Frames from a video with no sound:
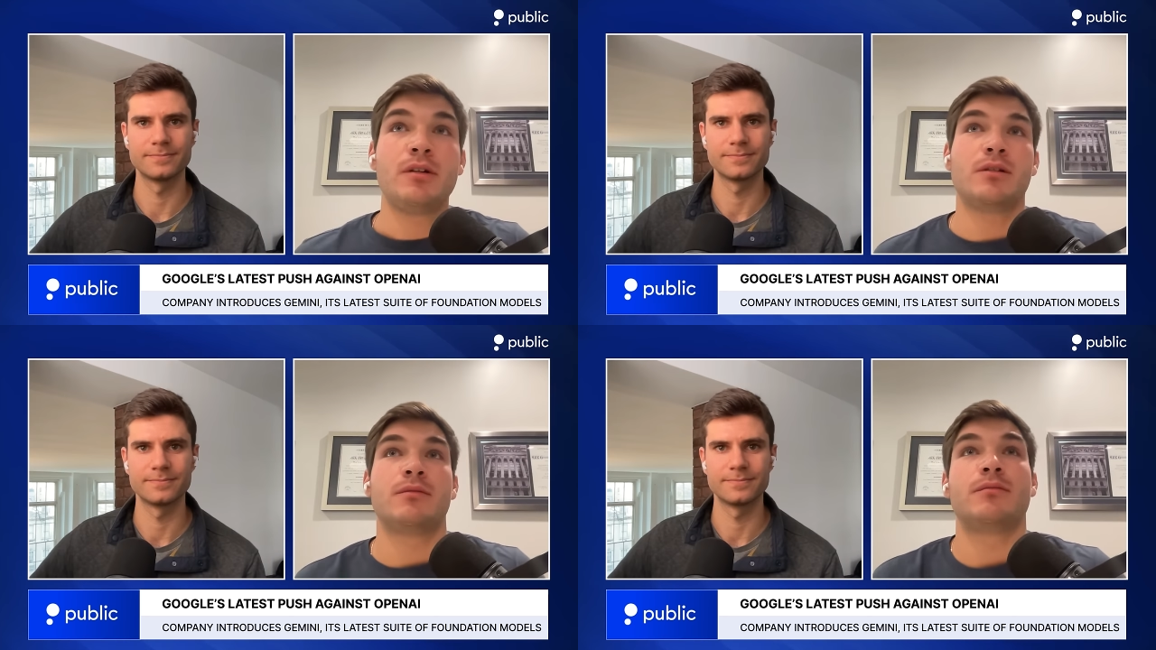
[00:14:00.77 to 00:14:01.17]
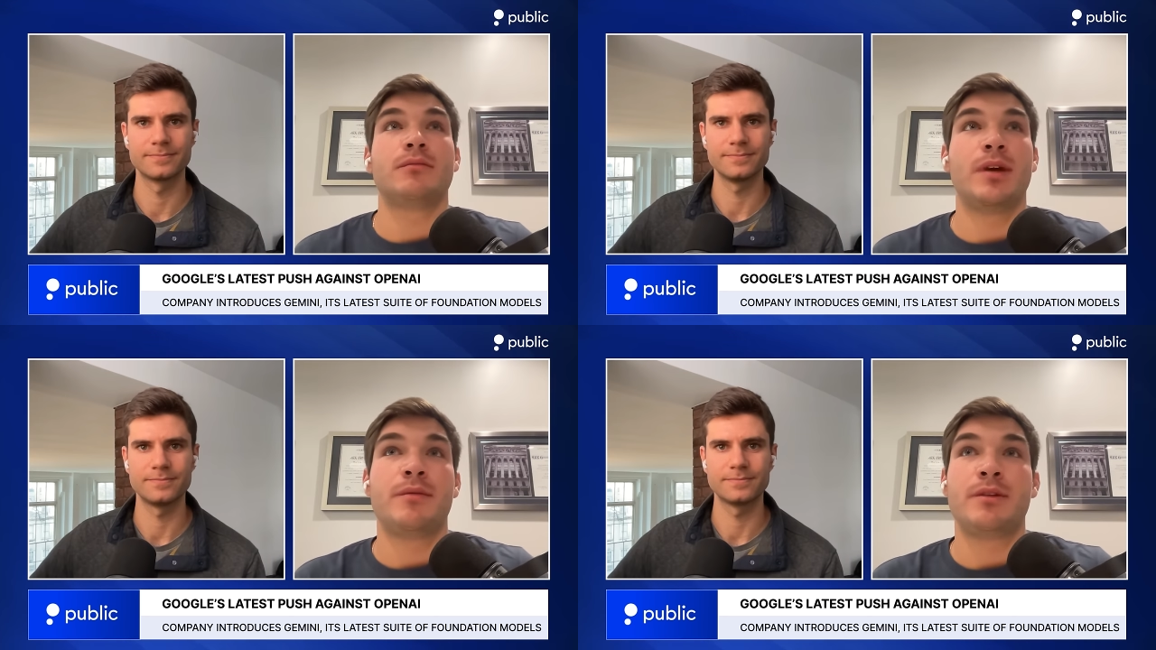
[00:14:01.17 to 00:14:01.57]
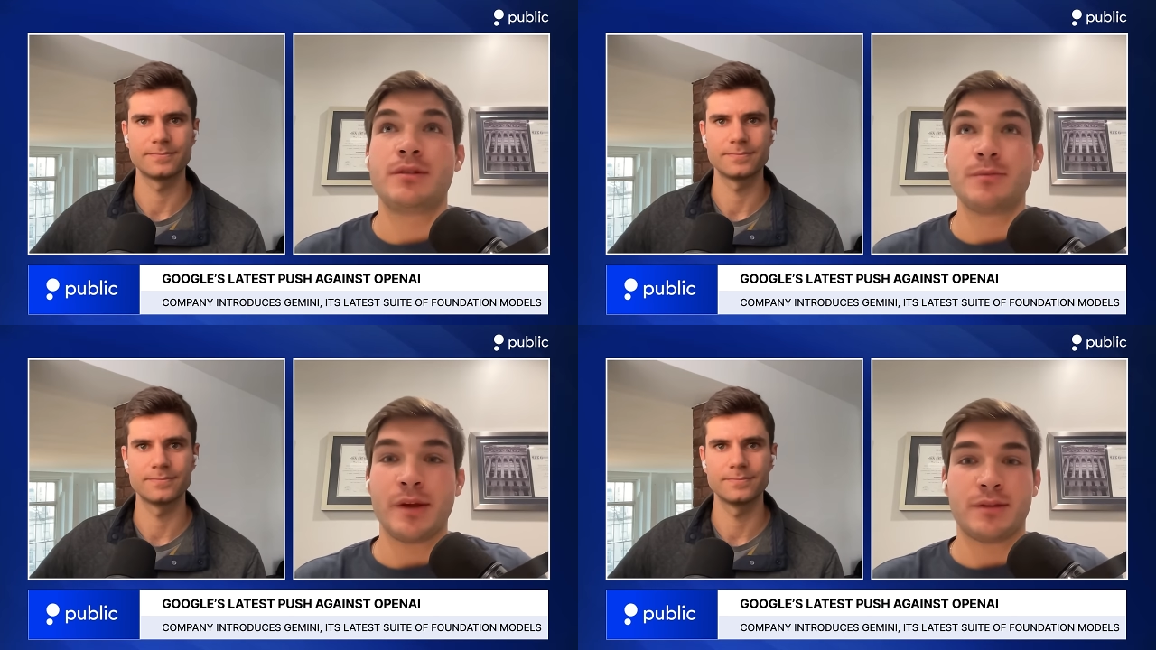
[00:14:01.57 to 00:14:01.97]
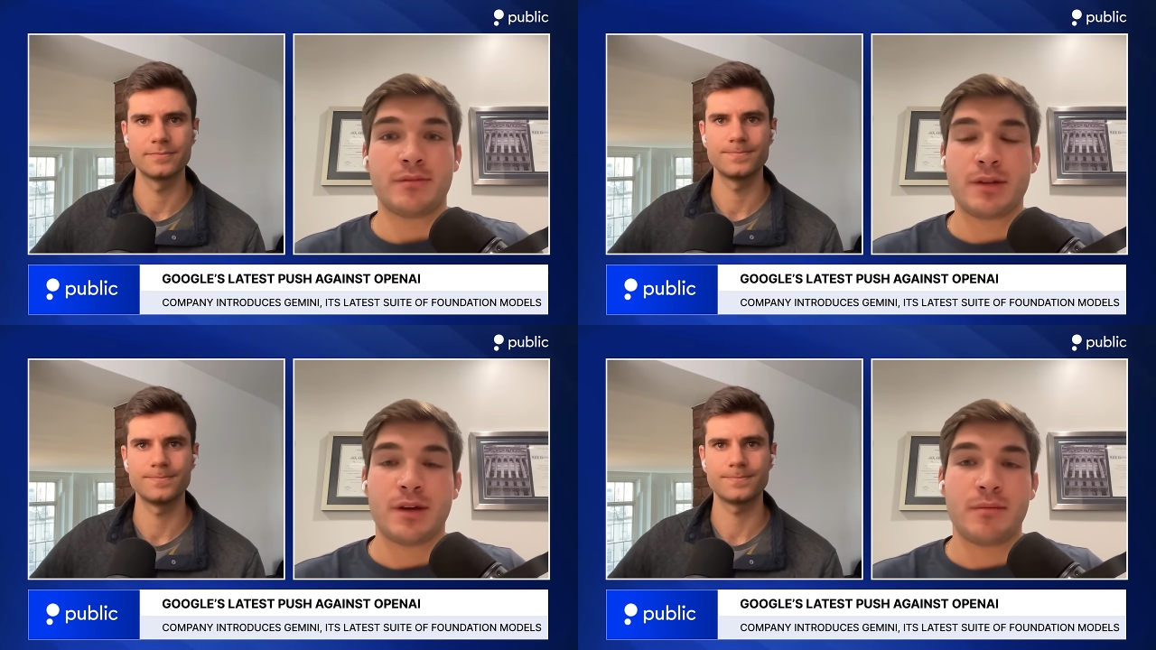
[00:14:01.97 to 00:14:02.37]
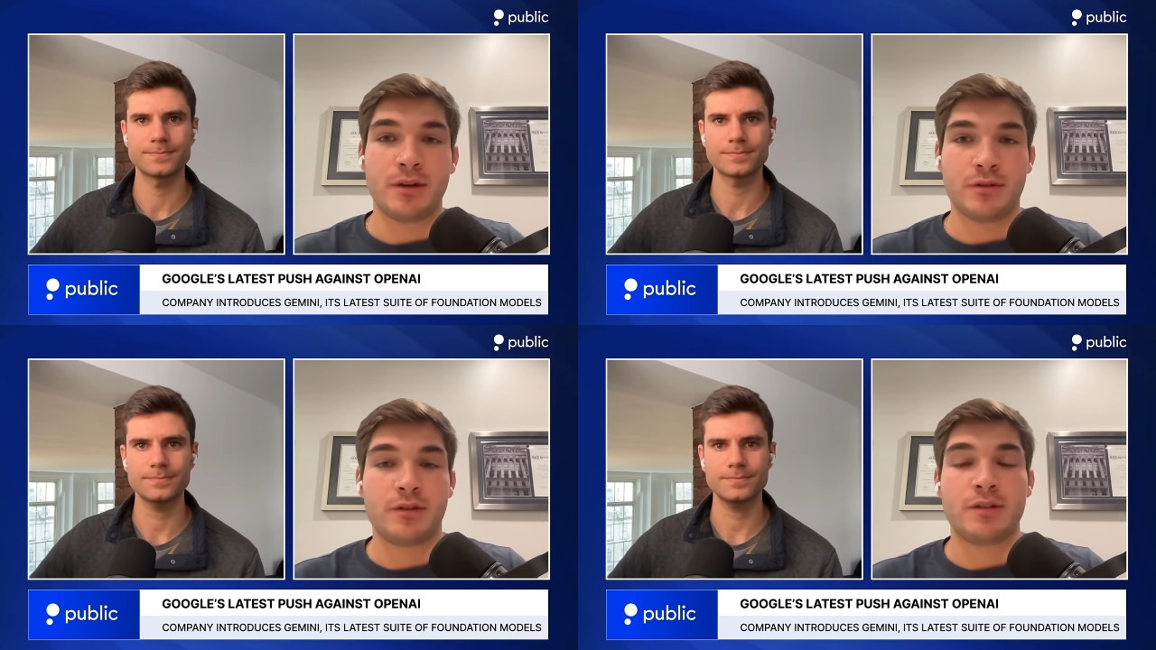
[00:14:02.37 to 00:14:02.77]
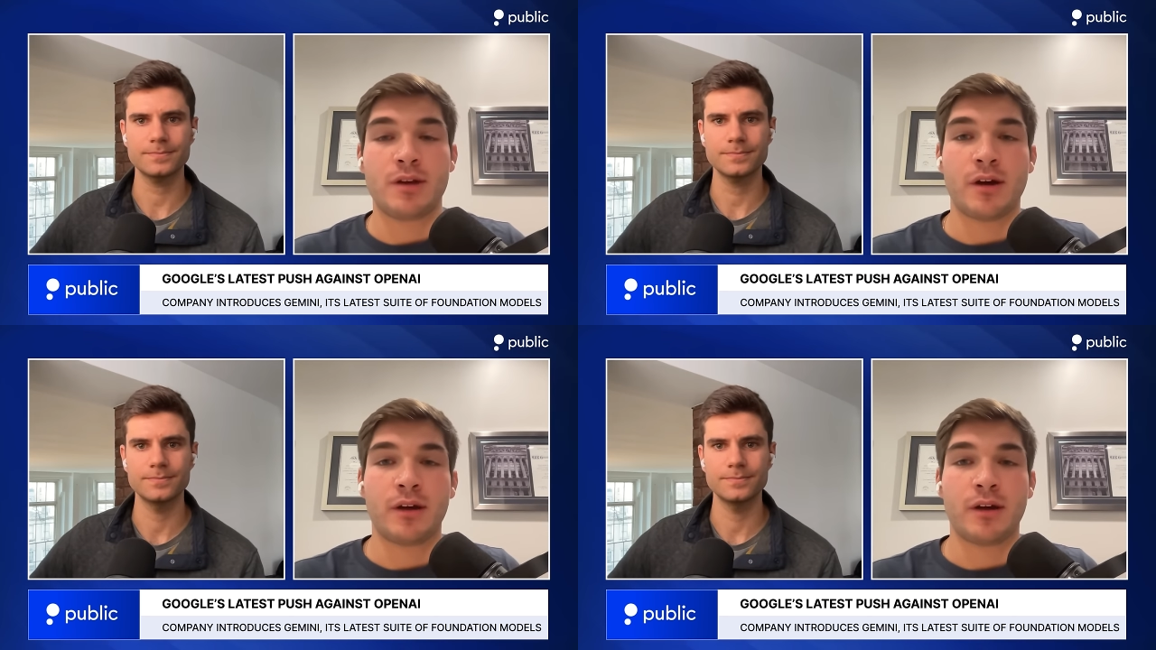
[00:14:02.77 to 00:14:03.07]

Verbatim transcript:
Speaker 1: to maybe spend some time here just talking